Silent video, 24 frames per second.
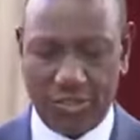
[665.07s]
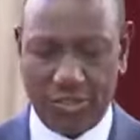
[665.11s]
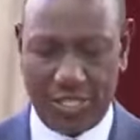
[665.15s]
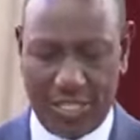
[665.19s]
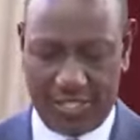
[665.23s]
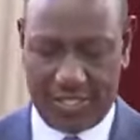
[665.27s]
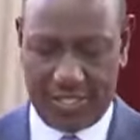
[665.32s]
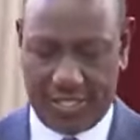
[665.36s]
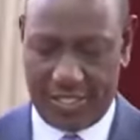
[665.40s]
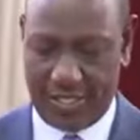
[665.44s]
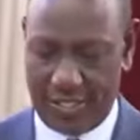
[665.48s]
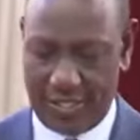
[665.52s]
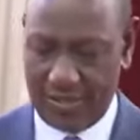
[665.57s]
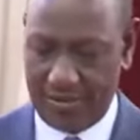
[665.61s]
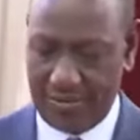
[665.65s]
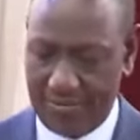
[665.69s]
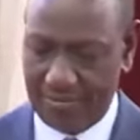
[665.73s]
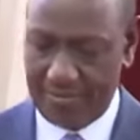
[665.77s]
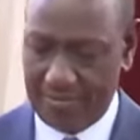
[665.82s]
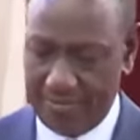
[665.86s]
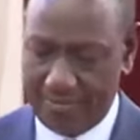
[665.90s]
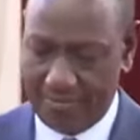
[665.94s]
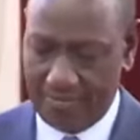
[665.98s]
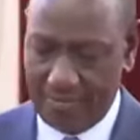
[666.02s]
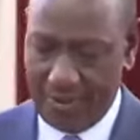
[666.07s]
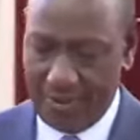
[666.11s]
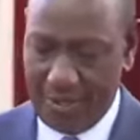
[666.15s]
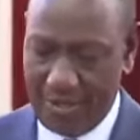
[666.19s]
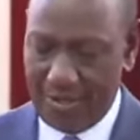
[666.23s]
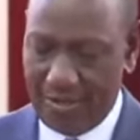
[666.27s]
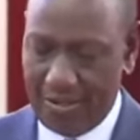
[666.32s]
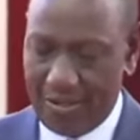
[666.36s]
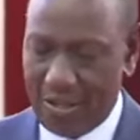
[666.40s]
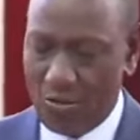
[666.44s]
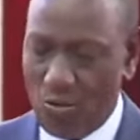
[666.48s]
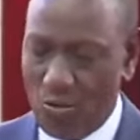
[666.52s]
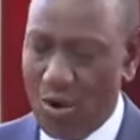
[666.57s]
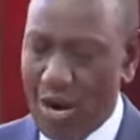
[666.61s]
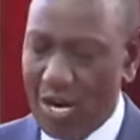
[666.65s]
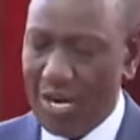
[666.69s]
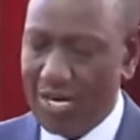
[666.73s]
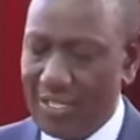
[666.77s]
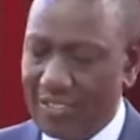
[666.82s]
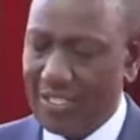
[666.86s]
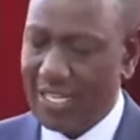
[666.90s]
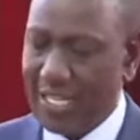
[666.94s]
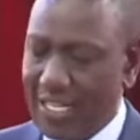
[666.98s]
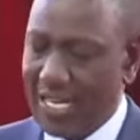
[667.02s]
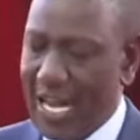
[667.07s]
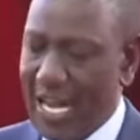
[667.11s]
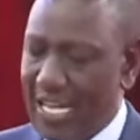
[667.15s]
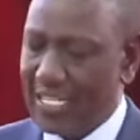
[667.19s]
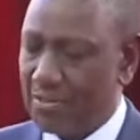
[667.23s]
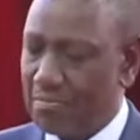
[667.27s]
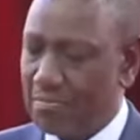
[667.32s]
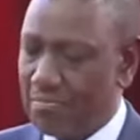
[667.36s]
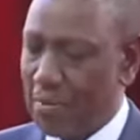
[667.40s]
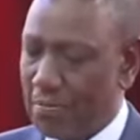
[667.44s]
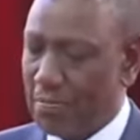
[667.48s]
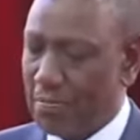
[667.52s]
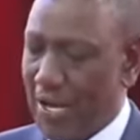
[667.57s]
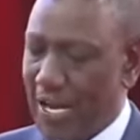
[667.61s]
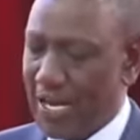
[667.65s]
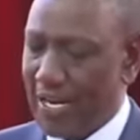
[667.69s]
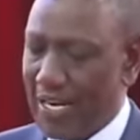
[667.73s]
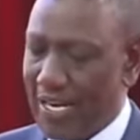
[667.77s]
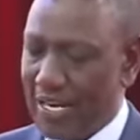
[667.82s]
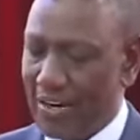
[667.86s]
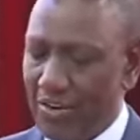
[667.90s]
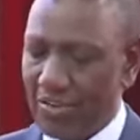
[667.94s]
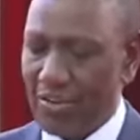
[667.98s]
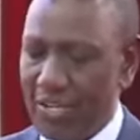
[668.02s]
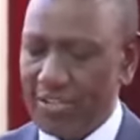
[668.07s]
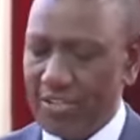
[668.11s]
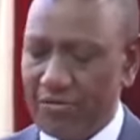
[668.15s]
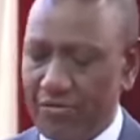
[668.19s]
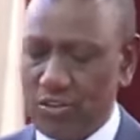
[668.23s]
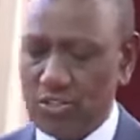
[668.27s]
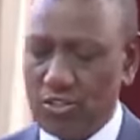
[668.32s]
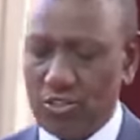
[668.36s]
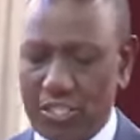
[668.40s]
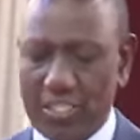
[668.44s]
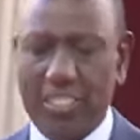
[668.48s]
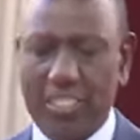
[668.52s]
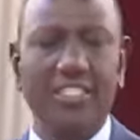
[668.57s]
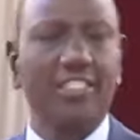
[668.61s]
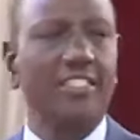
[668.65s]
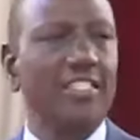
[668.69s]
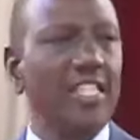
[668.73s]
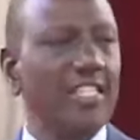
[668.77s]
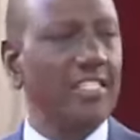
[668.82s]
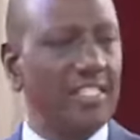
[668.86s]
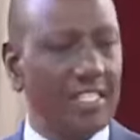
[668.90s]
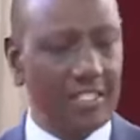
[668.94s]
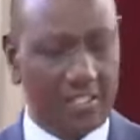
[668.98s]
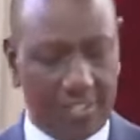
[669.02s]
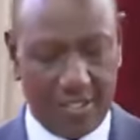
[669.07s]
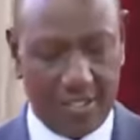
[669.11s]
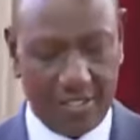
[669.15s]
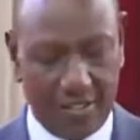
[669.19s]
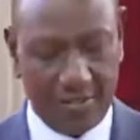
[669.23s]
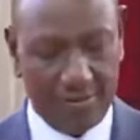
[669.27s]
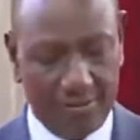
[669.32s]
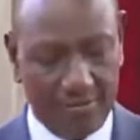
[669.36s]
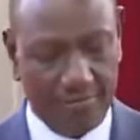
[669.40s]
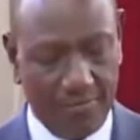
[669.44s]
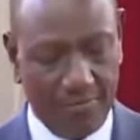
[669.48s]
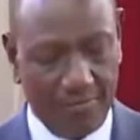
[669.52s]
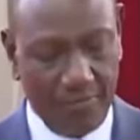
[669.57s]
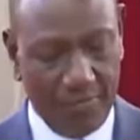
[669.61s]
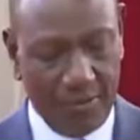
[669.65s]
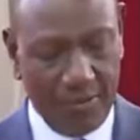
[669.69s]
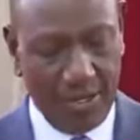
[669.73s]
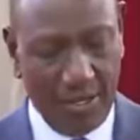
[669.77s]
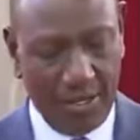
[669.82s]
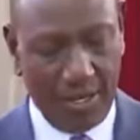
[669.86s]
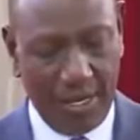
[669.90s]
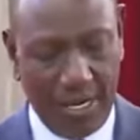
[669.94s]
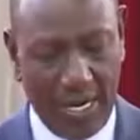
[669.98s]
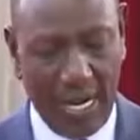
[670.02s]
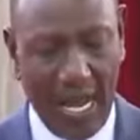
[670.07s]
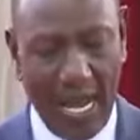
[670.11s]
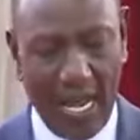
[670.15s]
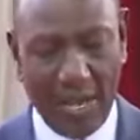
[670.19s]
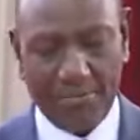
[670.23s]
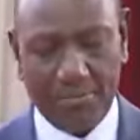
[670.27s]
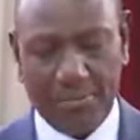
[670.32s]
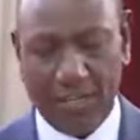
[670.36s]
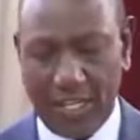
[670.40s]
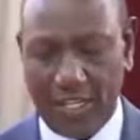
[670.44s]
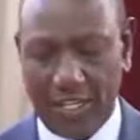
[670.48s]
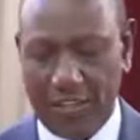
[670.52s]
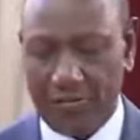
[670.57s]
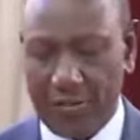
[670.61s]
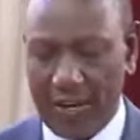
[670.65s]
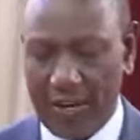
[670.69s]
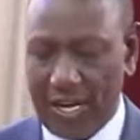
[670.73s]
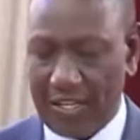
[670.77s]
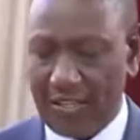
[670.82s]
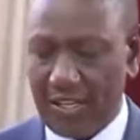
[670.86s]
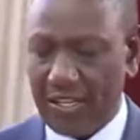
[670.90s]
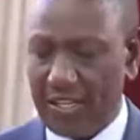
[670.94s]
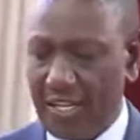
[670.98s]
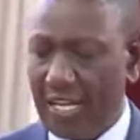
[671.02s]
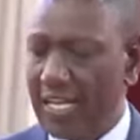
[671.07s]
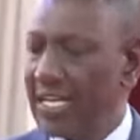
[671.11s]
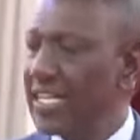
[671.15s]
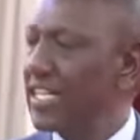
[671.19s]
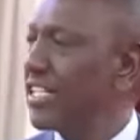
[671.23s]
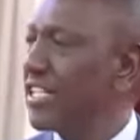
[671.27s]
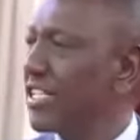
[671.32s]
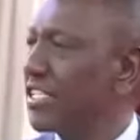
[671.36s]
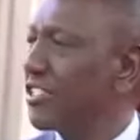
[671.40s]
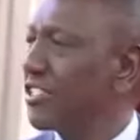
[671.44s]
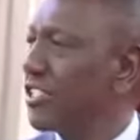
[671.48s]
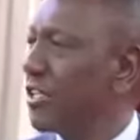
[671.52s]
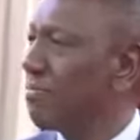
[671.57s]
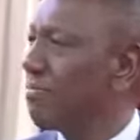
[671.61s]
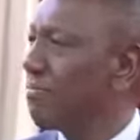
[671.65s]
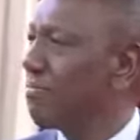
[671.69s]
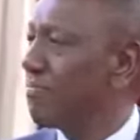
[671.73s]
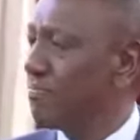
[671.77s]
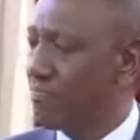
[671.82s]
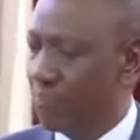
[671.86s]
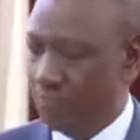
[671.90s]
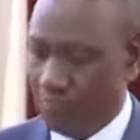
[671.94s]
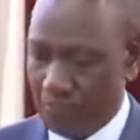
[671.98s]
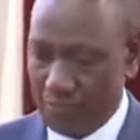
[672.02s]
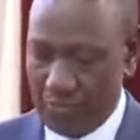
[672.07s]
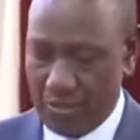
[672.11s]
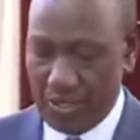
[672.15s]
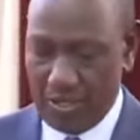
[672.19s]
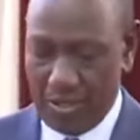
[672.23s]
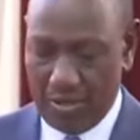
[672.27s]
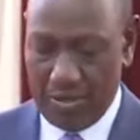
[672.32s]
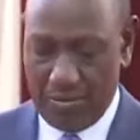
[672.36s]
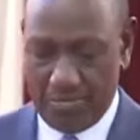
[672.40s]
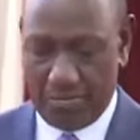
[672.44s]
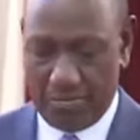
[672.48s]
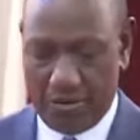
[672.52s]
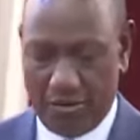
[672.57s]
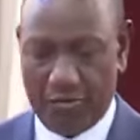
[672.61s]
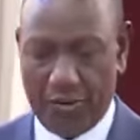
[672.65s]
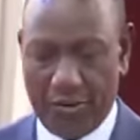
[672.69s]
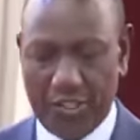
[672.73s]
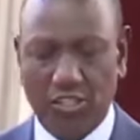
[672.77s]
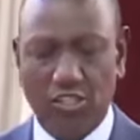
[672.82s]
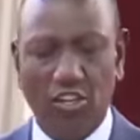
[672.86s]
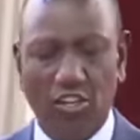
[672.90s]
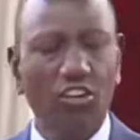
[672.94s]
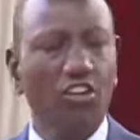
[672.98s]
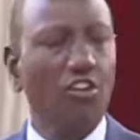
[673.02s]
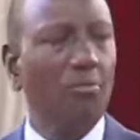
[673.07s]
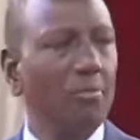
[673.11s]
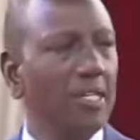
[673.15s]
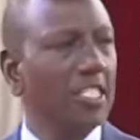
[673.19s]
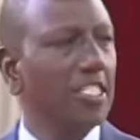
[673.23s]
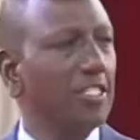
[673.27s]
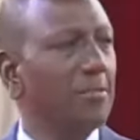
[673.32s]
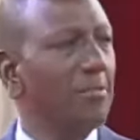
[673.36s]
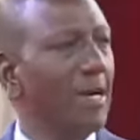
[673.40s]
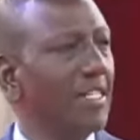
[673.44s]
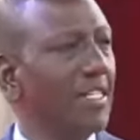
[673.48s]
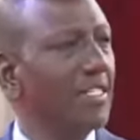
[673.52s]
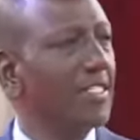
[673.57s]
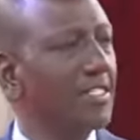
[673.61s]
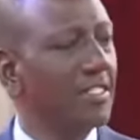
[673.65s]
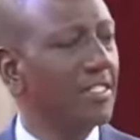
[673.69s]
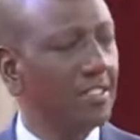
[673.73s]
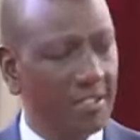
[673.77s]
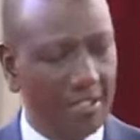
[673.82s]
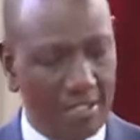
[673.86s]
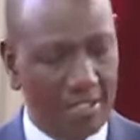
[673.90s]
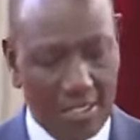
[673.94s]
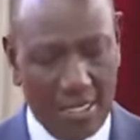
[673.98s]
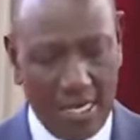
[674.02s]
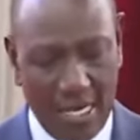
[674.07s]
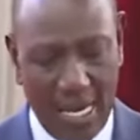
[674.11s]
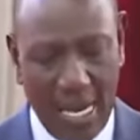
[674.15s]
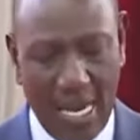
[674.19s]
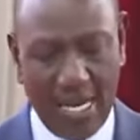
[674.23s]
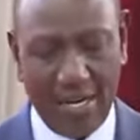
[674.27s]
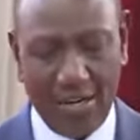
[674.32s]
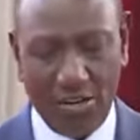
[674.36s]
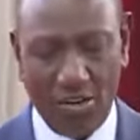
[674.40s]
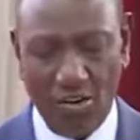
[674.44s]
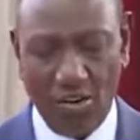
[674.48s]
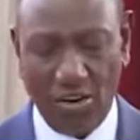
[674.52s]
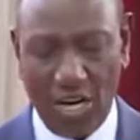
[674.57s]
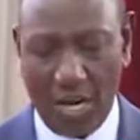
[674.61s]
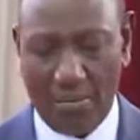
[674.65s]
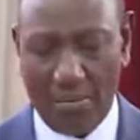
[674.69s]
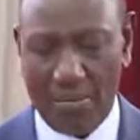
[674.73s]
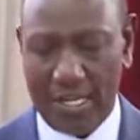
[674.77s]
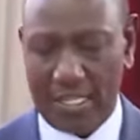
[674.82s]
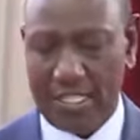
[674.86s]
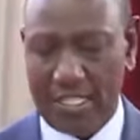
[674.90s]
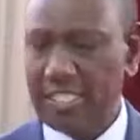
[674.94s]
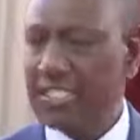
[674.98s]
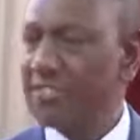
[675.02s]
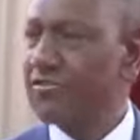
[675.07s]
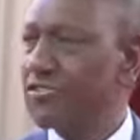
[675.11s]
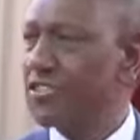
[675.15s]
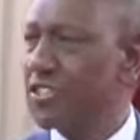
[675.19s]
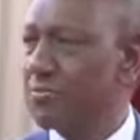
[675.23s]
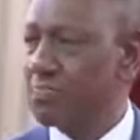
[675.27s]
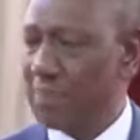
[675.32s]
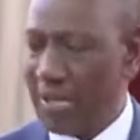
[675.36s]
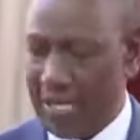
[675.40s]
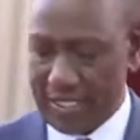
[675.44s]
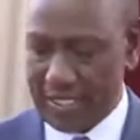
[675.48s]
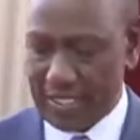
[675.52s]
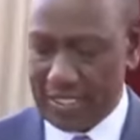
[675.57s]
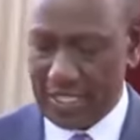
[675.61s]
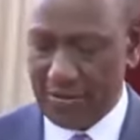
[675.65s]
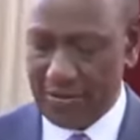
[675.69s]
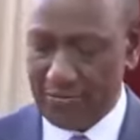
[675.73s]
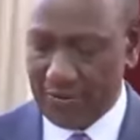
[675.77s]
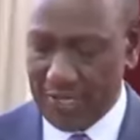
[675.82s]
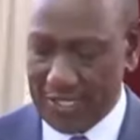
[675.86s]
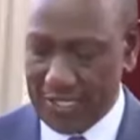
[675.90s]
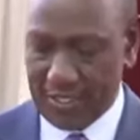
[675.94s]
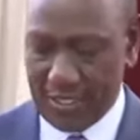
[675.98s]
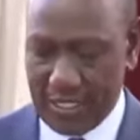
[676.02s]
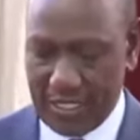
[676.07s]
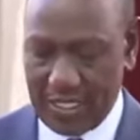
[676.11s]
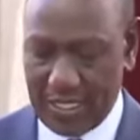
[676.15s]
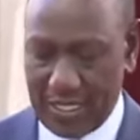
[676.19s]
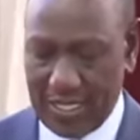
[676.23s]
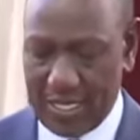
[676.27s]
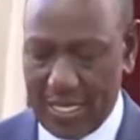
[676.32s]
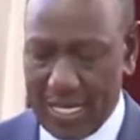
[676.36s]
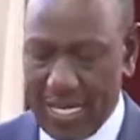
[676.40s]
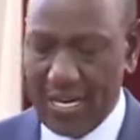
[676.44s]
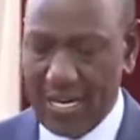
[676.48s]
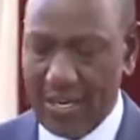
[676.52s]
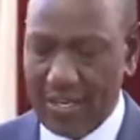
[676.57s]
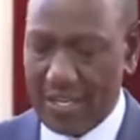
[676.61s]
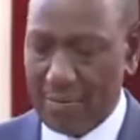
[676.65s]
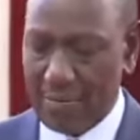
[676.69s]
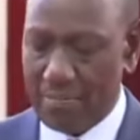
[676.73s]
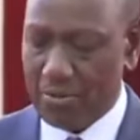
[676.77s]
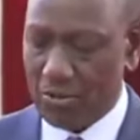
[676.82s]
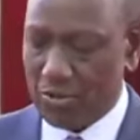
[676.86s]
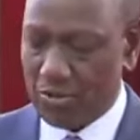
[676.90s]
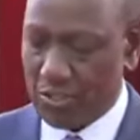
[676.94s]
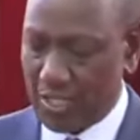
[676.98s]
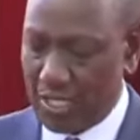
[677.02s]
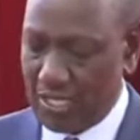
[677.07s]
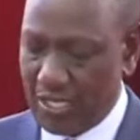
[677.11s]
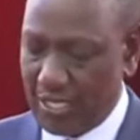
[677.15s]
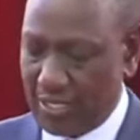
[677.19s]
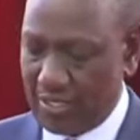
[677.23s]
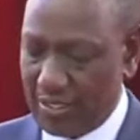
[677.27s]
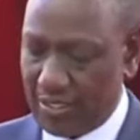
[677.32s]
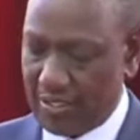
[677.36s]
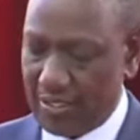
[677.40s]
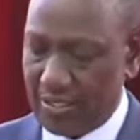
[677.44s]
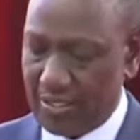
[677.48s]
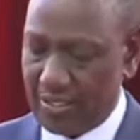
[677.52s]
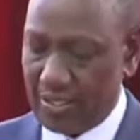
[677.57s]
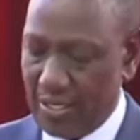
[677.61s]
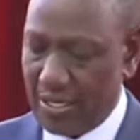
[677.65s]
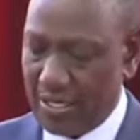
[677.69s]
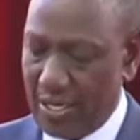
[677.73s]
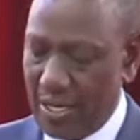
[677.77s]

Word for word: interest the work that has prepared Eldoret for city status. And I am satisfied that the leadership, professional commitment, and collaborative spirit invested in the proceedings